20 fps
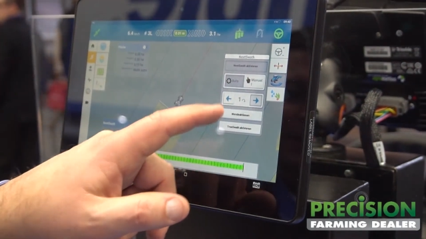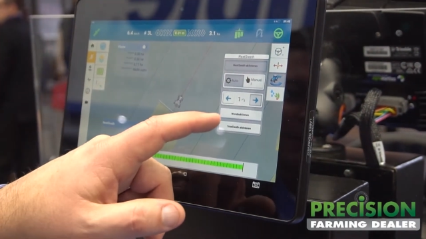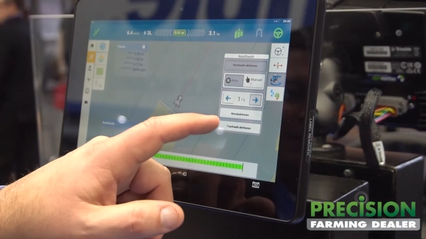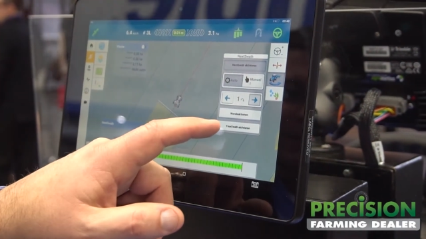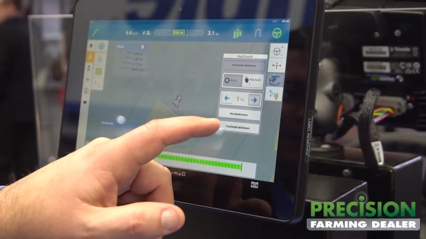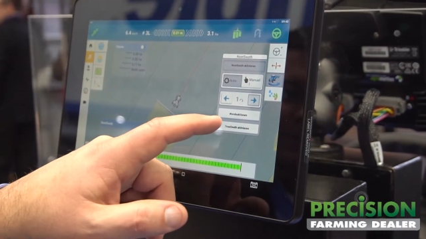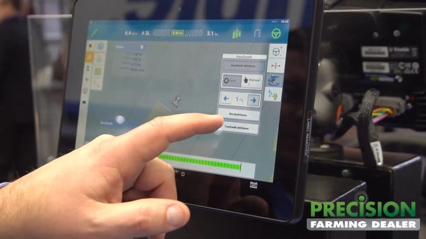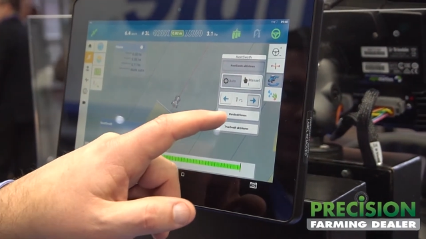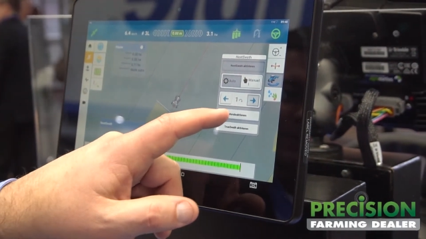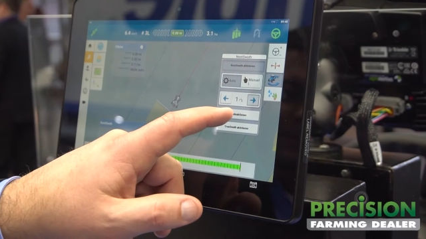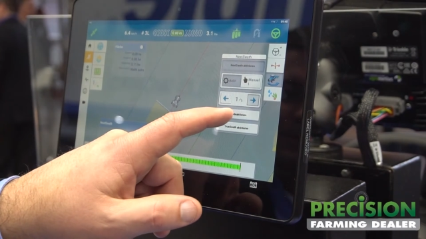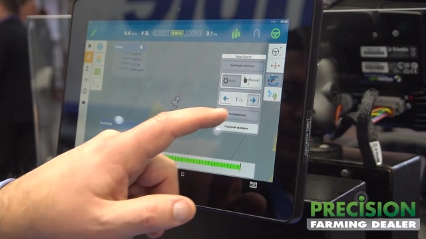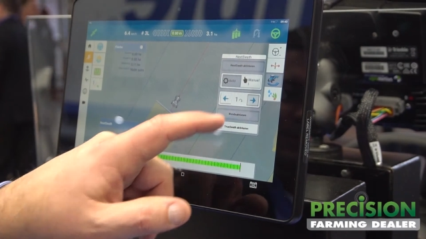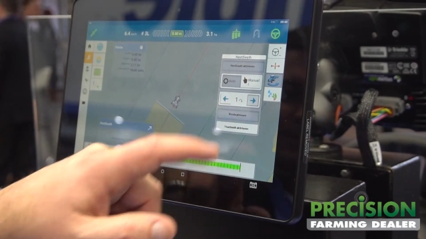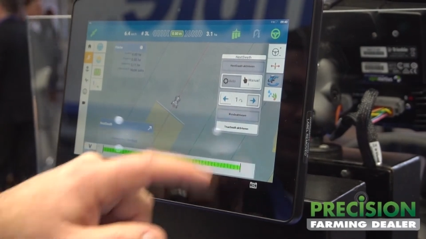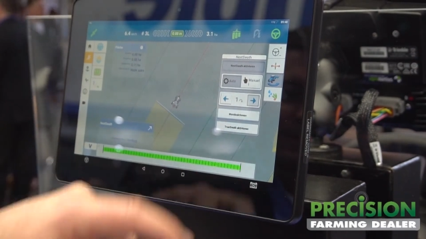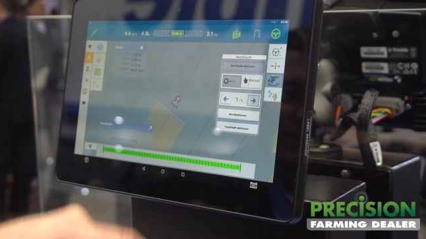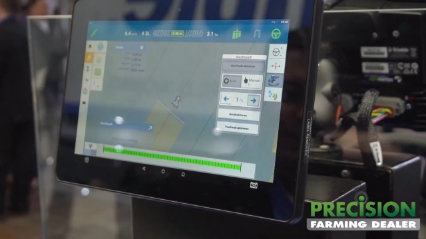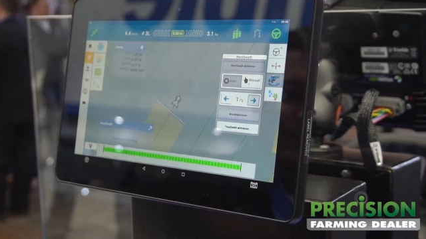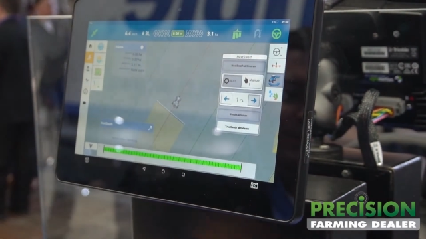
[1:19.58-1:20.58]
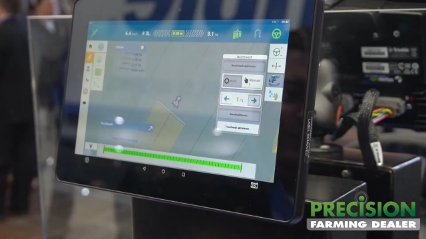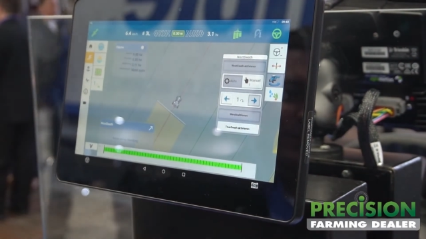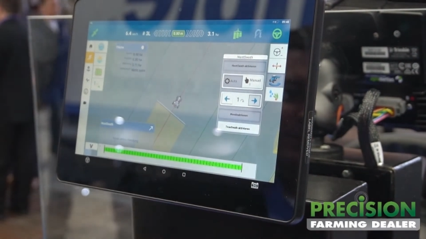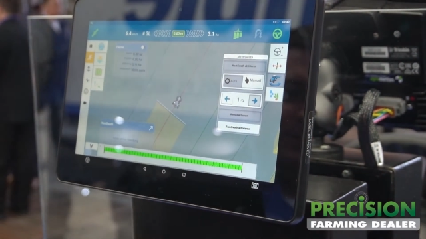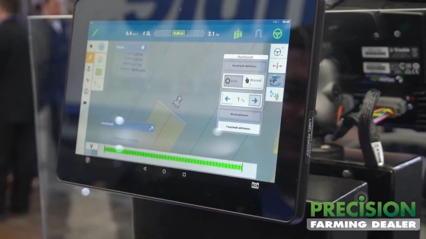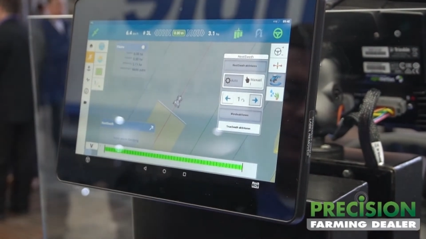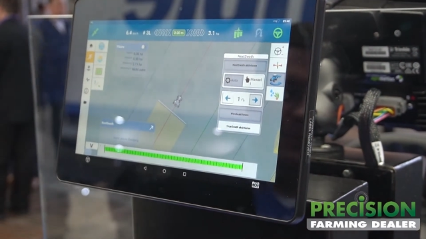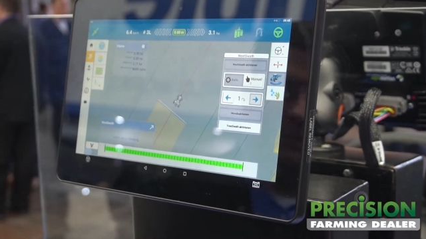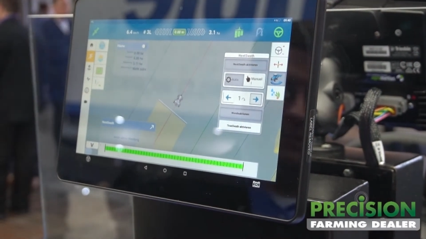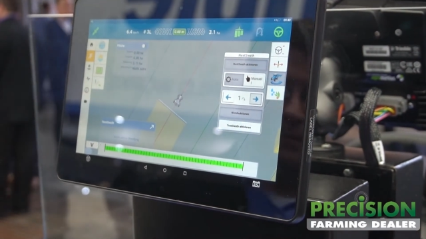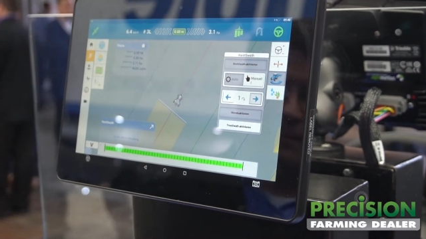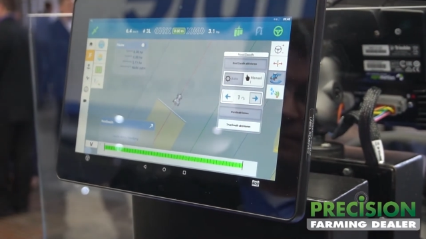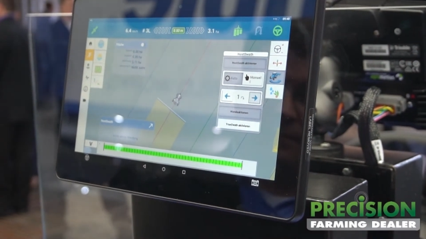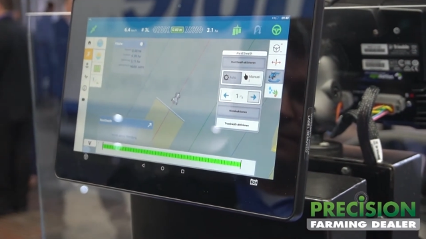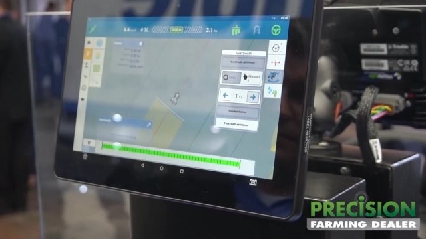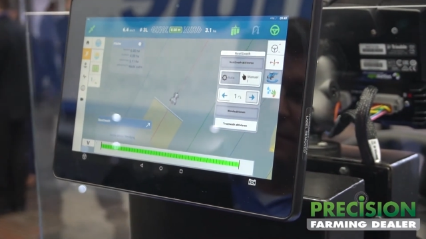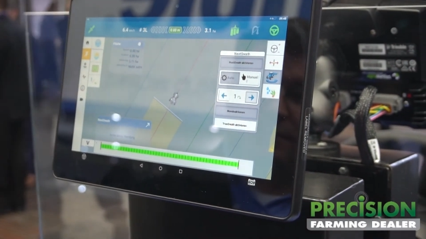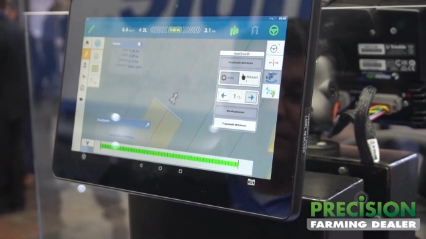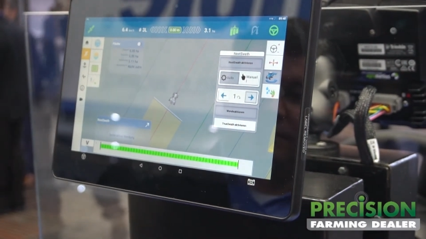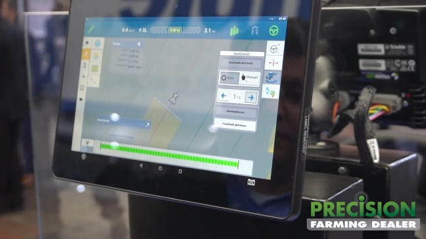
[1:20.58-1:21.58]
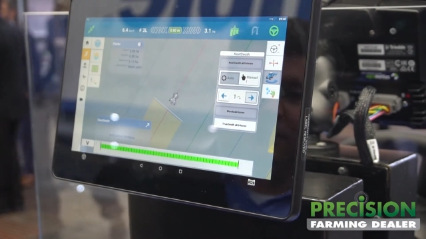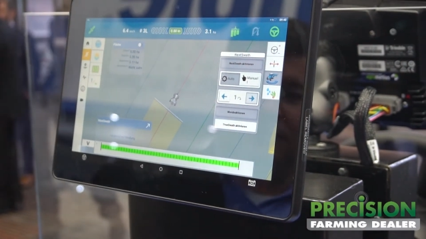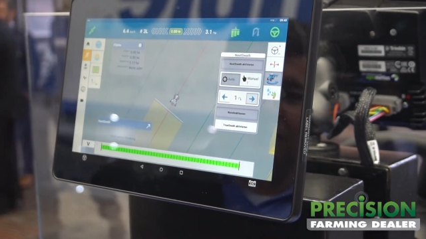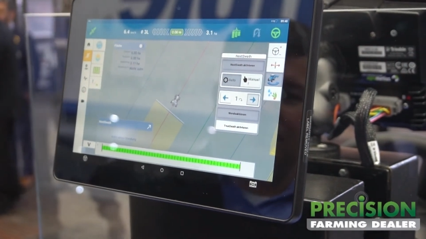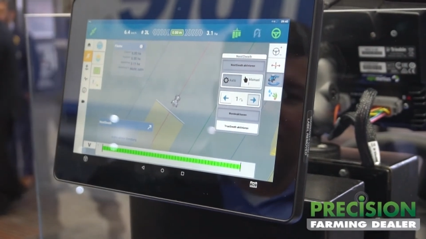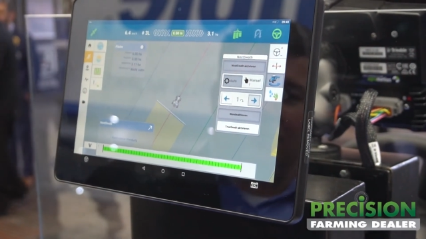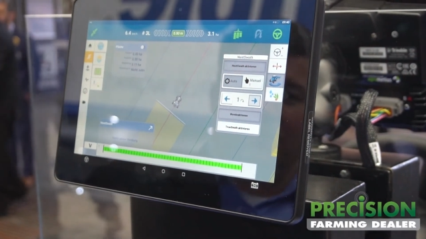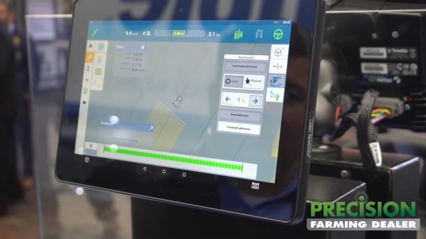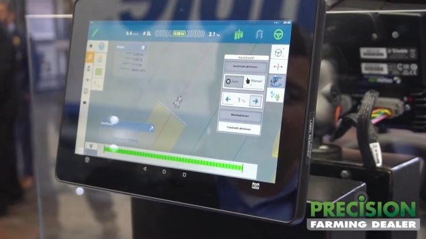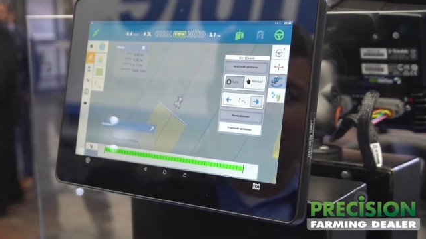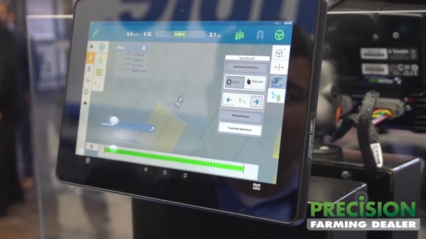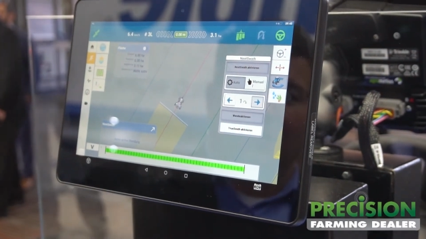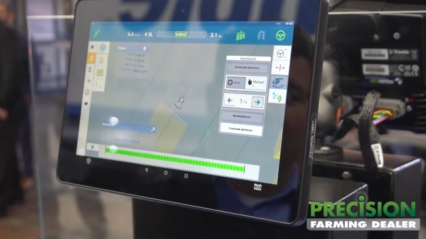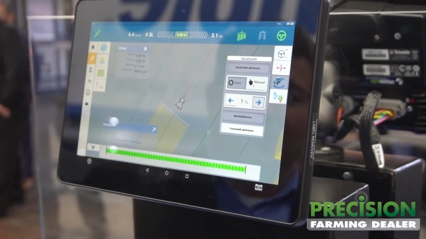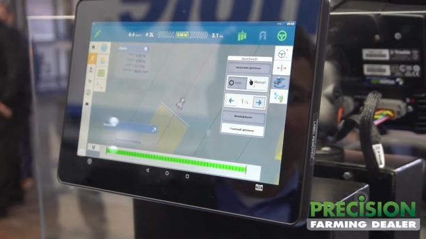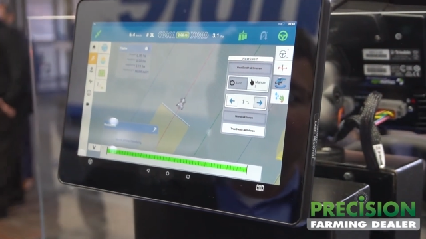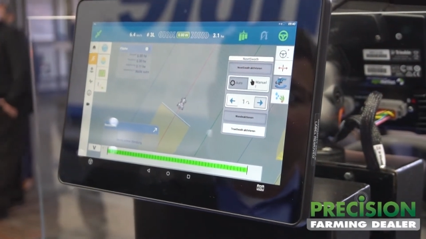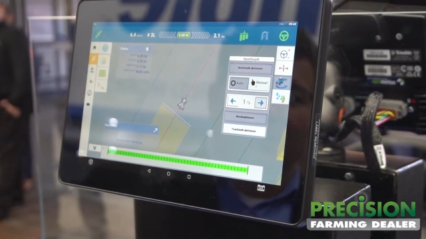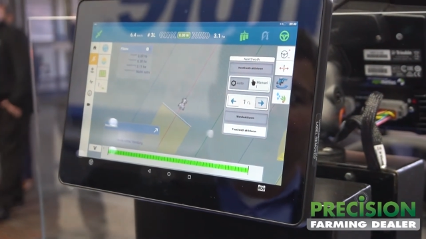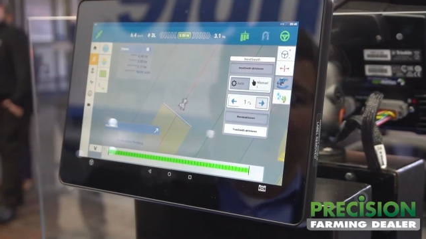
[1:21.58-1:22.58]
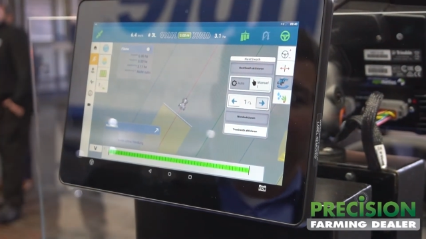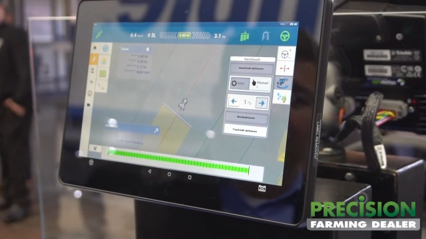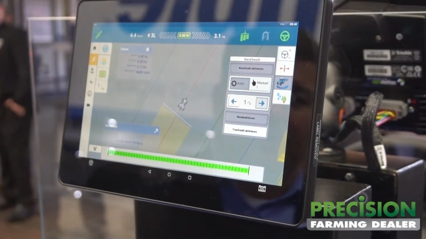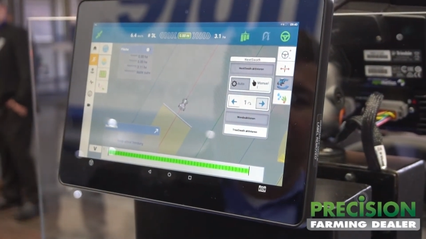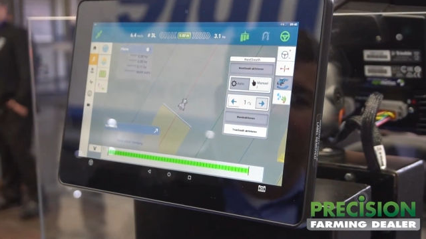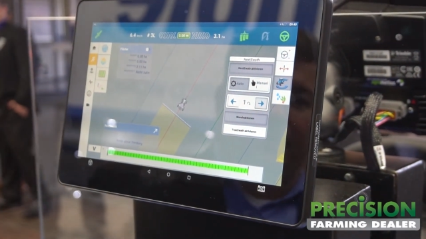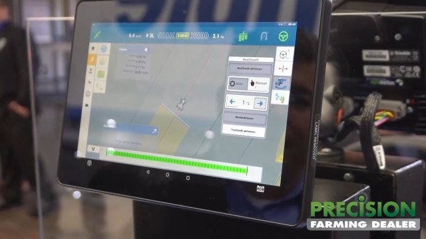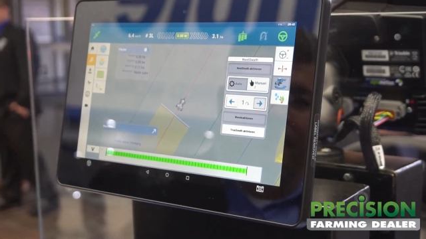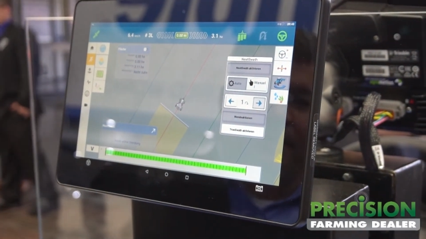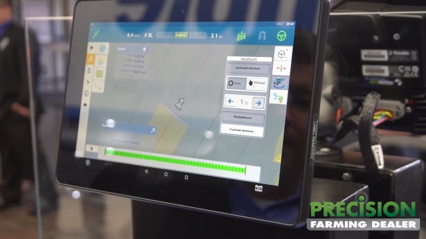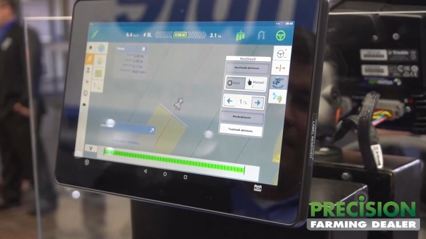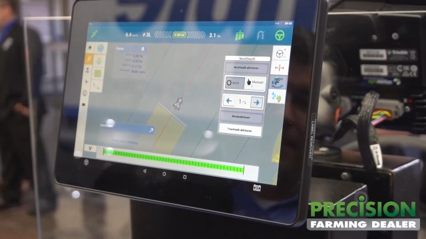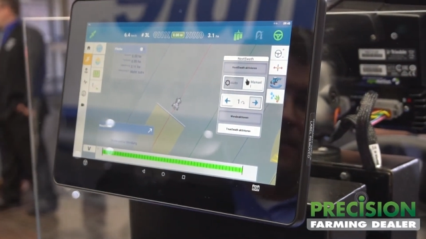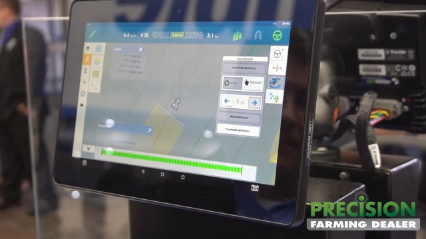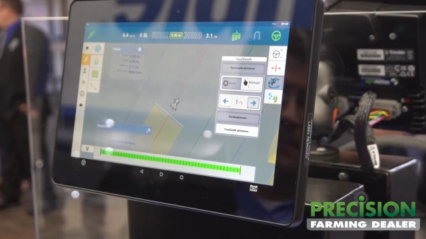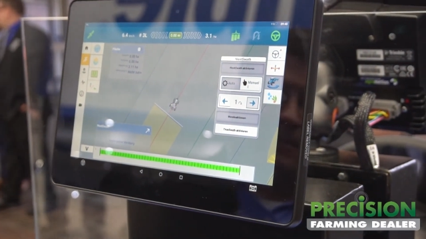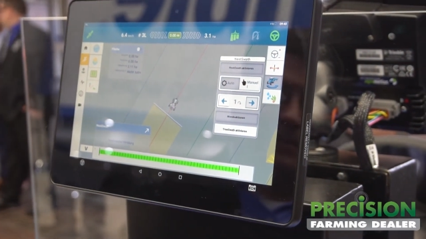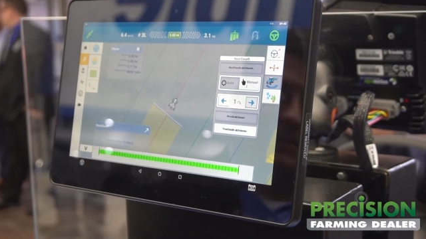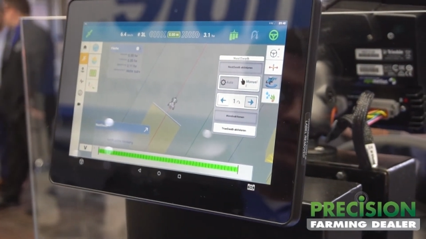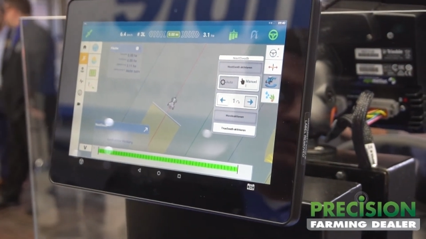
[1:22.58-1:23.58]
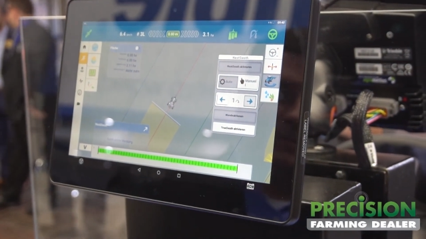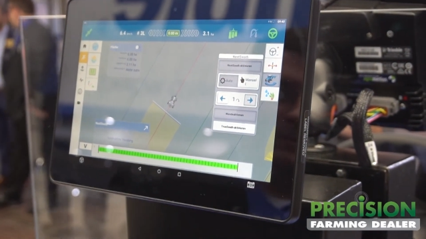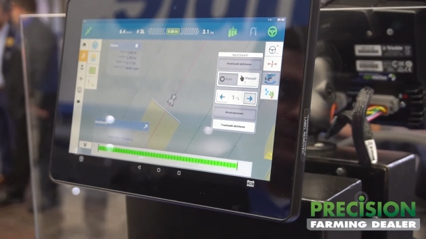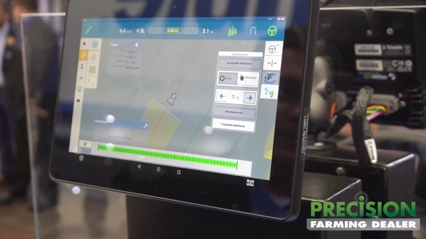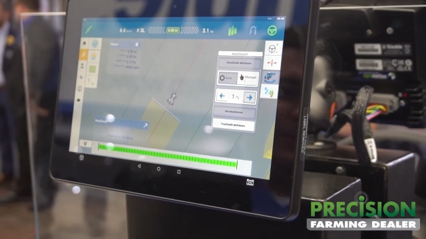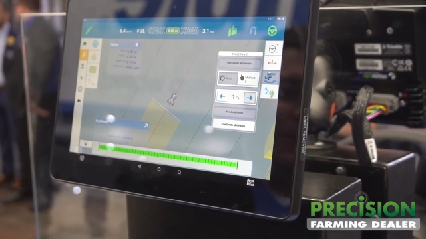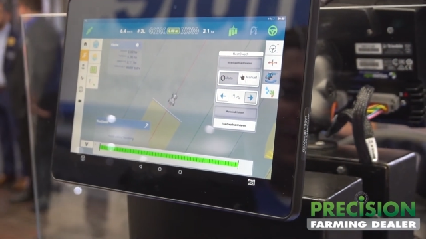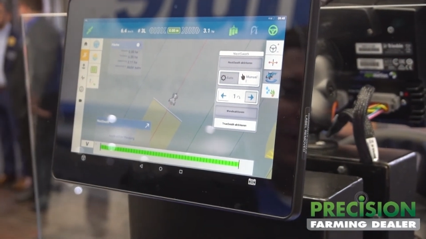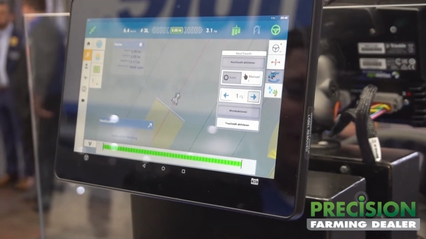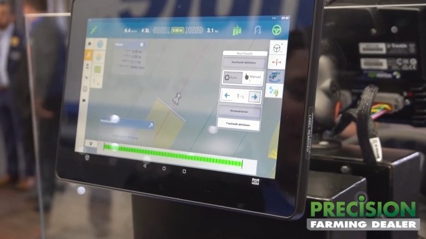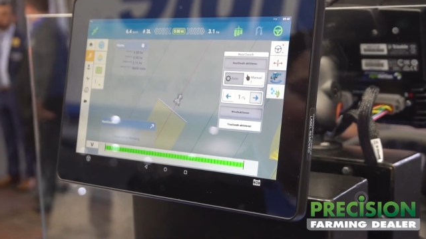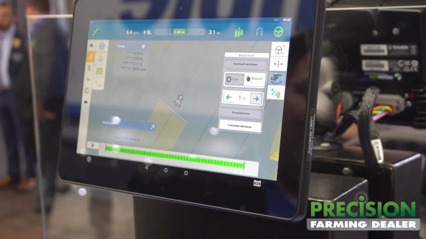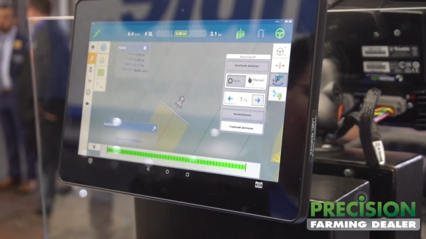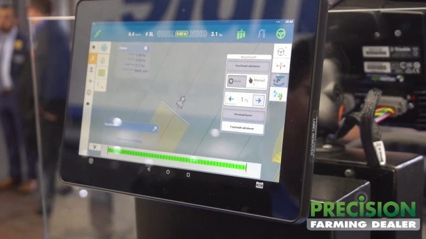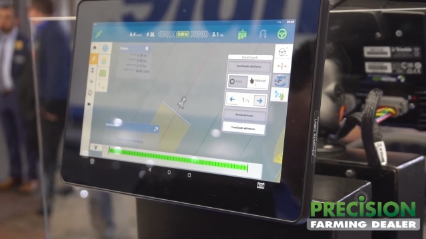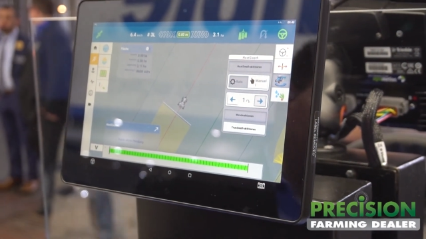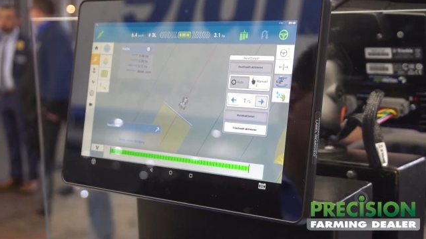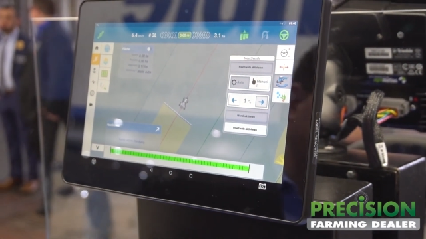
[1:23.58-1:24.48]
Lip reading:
(no speaker visible)